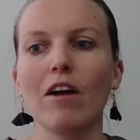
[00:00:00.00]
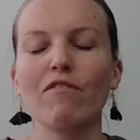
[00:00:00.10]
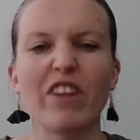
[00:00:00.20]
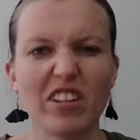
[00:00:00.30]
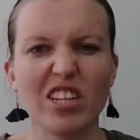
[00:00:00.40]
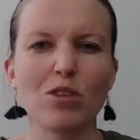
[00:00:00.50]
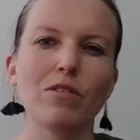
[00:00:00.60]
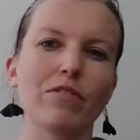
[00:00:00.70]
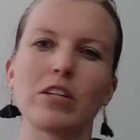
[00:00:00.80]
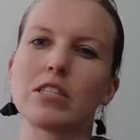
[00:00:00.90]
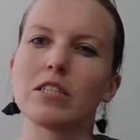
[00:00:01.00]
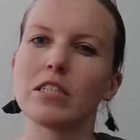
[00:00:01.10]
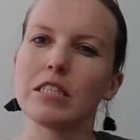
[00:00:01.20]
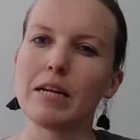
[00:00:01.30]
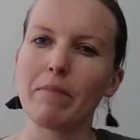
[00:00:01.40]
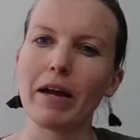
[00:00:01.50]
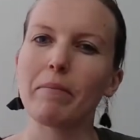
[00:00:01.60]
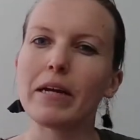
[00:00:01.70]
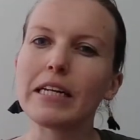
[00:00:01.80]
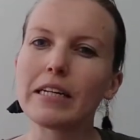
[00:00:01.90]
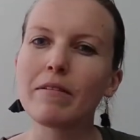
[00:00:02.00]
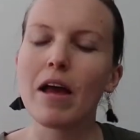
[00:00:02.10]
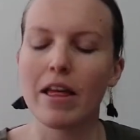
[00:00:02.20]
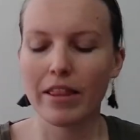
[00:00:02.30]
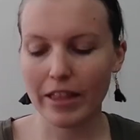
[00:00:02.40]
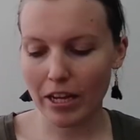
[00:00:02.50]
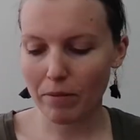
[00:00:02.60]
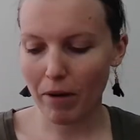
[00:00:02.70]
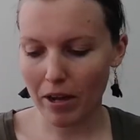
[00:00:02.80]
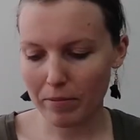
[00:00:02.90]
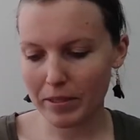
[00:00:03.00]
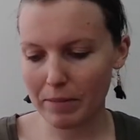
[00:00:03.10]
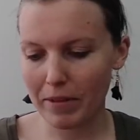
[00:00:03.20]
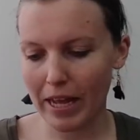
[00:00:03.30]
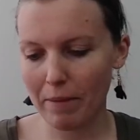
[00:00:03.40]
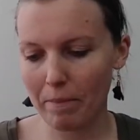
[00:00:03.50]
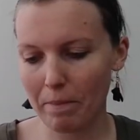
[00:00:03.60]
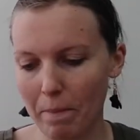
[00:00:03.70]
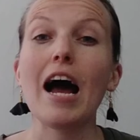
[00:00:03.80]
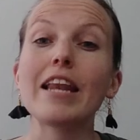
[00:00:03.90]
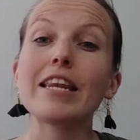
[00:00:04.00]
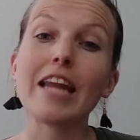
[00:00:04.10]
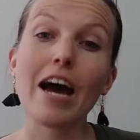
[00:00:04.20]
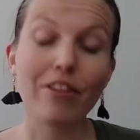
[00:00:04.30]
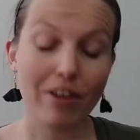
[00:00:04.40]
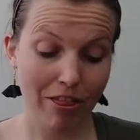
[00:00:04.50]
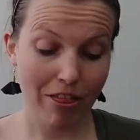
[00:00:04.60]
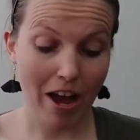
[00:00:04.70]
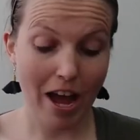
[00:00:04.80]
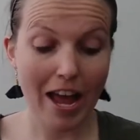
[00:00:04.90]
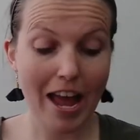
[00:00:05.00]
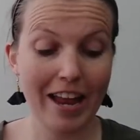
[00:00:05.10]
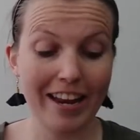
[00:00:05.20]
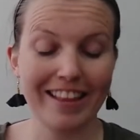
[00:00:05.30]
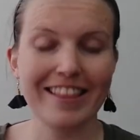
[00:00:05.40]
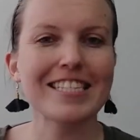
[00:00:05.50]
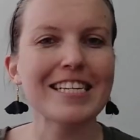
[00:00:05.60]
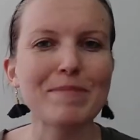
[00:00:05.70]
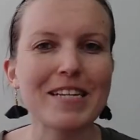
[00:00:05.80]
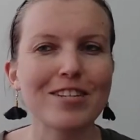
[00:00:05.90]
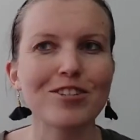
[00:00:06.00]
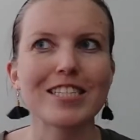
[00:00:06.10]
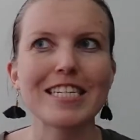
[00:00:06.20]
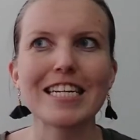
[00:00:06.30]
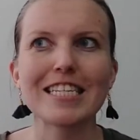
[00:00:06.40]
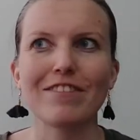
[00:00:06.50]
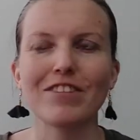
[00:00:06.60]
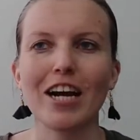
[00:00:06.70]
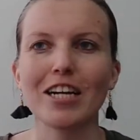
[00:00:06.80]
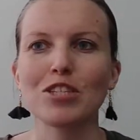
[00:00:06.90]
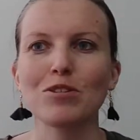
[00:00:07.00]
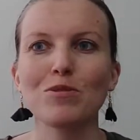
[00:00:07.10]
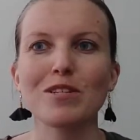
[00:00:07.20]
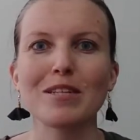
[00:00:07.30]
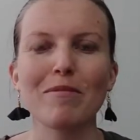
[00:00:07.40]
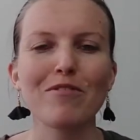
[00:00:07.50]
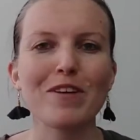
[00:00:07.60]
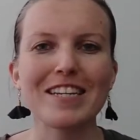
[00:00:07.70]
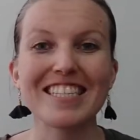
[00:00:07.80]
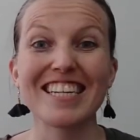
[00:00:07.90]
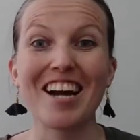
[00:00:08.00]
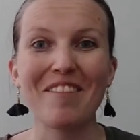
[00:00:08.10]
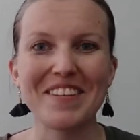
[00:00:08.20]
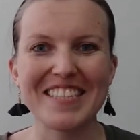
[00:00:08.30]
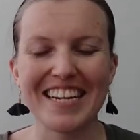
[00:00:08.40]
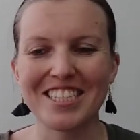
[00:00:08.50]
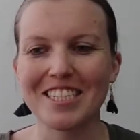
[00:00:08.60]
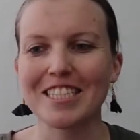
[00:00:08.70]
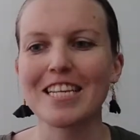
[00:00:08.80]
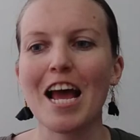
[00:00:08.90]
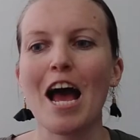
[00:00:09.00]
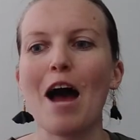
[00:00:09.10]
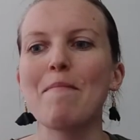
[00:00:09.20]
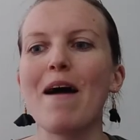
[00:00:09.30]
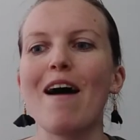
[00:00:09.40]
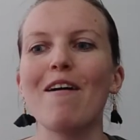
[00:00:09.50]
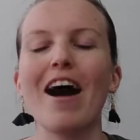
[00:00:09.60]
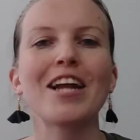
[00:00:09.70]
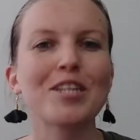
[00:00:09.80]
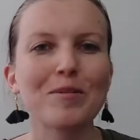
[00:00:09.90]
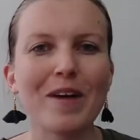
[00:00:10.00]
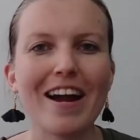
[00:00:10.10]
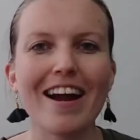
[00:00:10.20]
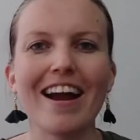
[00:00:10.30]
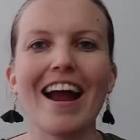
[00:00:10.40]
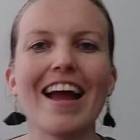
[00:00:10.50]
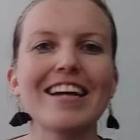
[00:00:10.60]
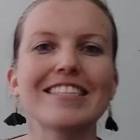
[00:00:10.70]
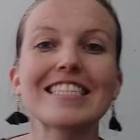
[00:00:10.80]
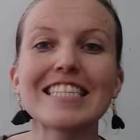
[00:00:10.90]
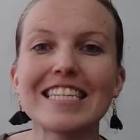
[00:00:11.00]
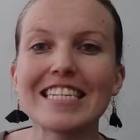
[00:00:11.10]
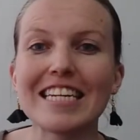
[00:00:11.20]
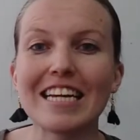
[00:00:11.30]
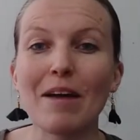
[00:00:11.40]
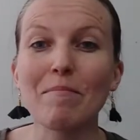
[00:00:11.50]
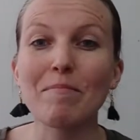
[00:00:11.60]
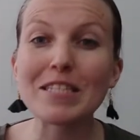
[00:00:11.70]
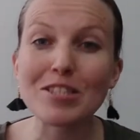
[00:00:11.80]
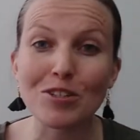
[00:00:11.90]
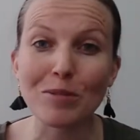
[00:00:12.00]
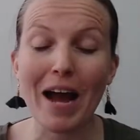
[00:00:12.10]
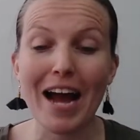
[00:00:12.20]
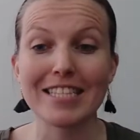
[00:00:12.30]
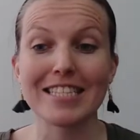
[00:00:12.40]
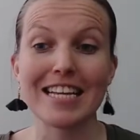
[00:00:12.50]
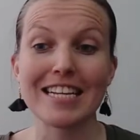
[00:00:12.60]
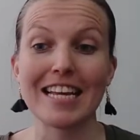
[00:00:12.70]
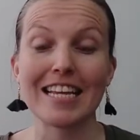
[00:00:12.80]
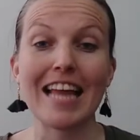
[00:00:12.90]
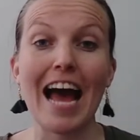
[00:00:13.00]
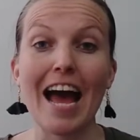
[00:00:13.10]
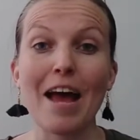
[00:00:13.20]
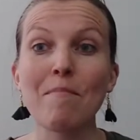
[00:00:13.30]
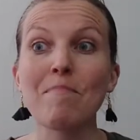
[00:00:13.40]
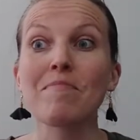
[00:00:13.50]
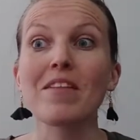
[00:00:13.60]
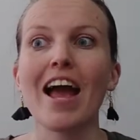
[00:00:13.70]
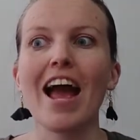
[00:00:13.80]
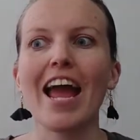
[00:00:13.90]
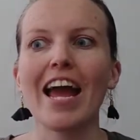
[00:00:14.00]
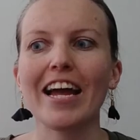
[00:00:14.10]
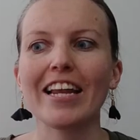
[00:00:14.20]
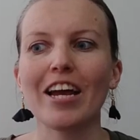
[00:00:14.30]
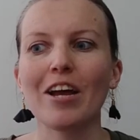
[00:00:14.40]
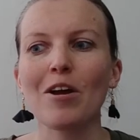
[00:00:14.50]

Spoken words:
fairly universal, in my opinion, that they could probably play. Another thought, and this has been interesting because I've talked to some of you guys in the comment sections about underwear and sending menstrual pads and things like that. And